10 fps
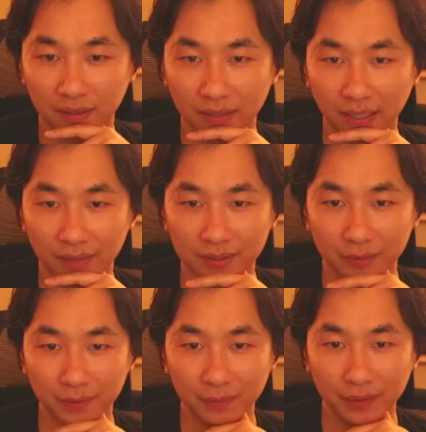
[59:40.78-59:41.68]
Yeah,
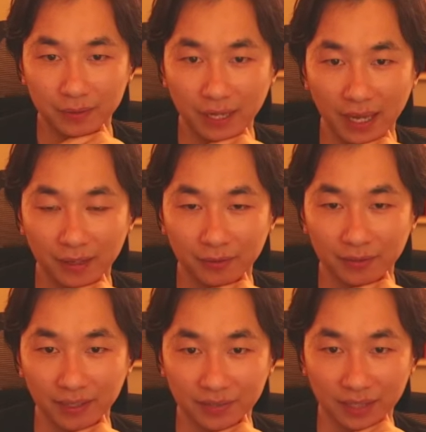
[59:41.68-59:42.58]
so we go
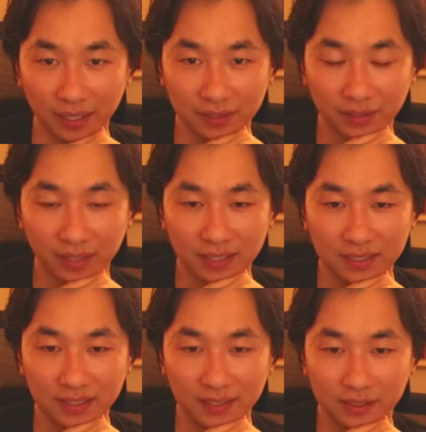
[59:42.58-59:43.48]
Catagrin left side. So they're at
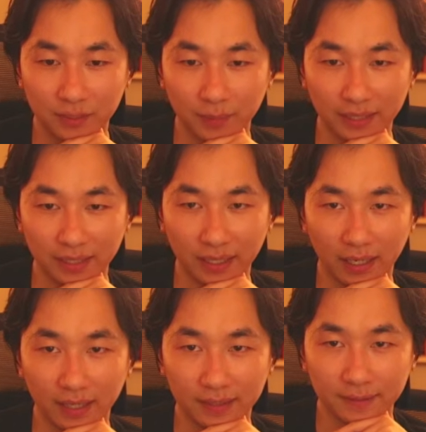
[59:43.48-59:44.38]
6 to my
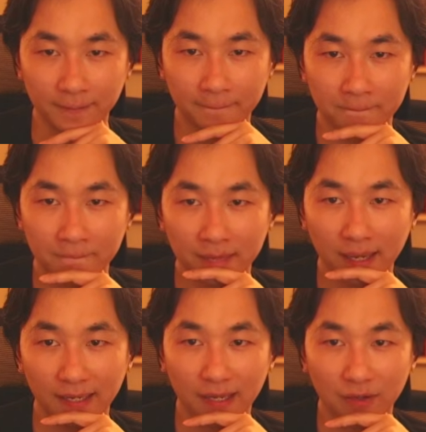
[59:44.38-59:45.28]
9.
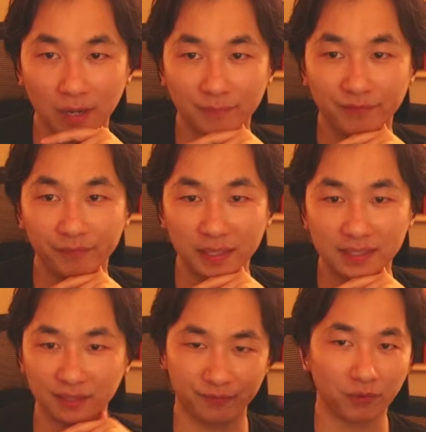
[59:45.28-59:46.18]
And now I'm
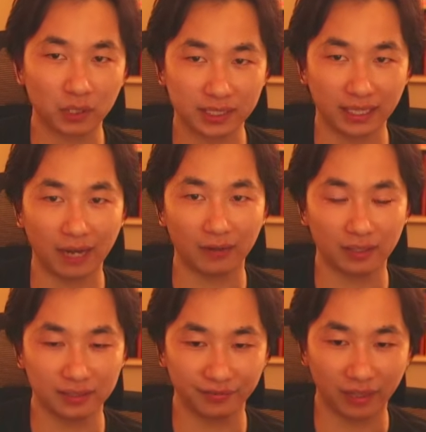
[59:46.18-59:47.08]
basically forcing out
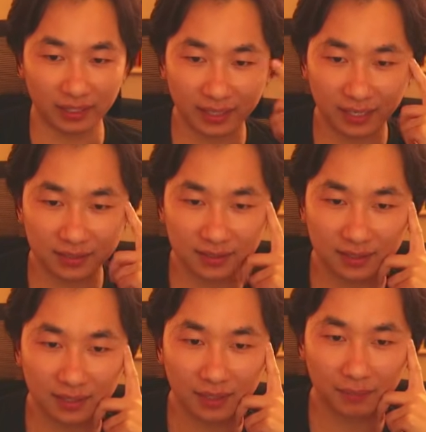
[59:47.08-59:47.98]
a Define Dance,
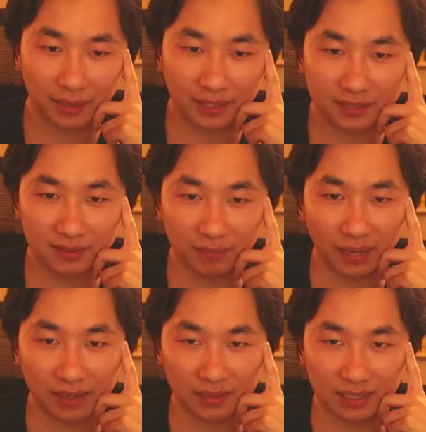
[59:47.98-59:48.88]
but that doesn't even
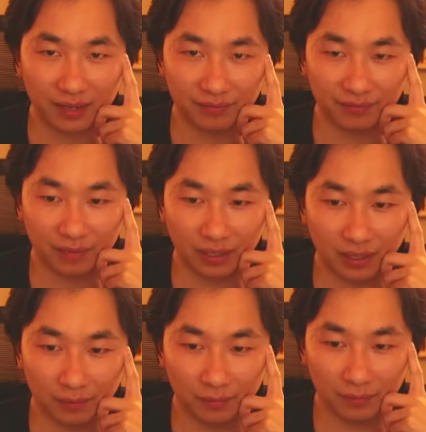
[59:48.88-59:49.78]
matter because I
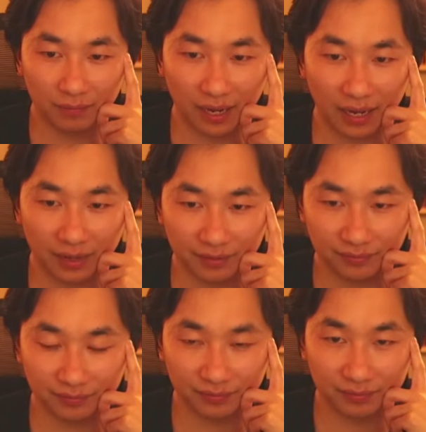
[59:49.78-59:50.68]
have
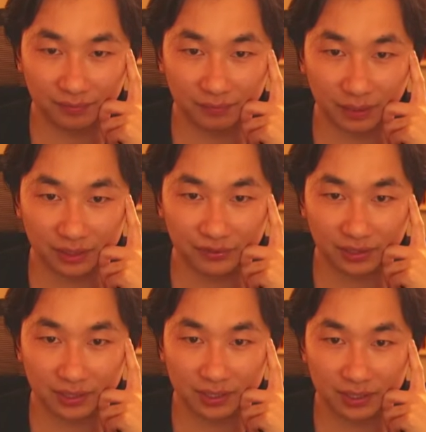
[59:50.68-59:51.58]
punch
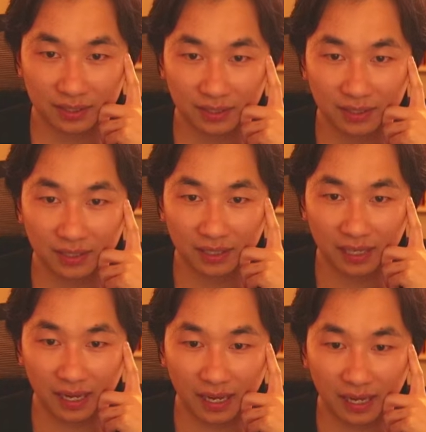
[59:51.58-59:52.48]
first.
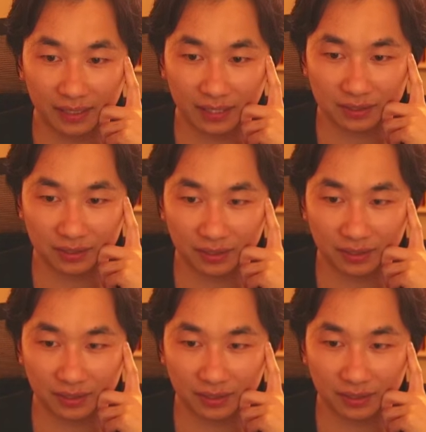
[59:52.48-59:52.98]
Yeah, so